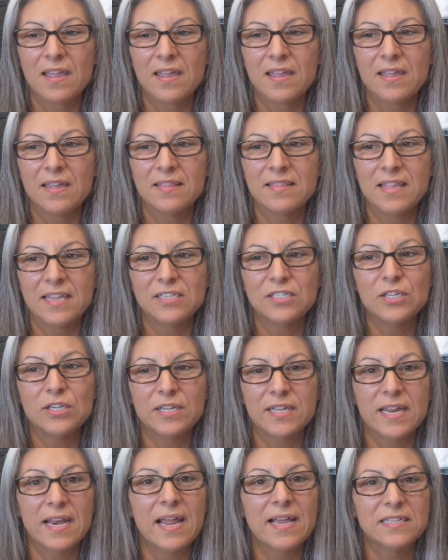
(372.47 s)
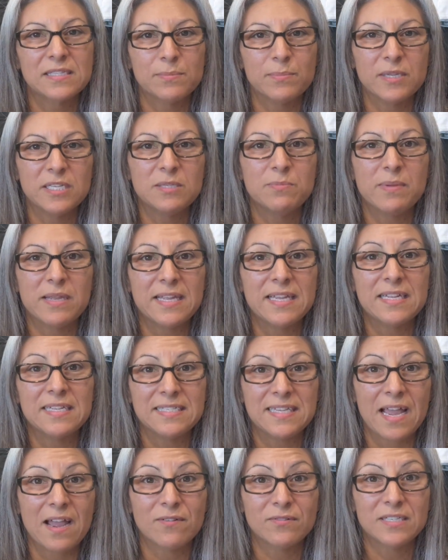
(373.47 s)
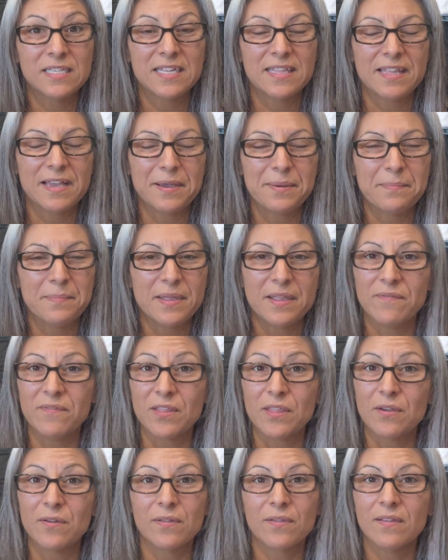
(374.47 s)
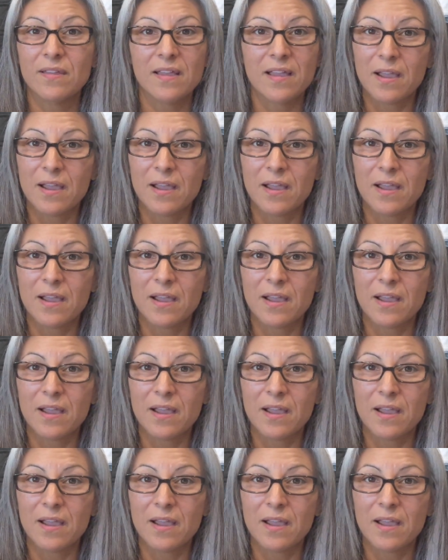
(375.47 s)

and they took it as me speaking down to them, even though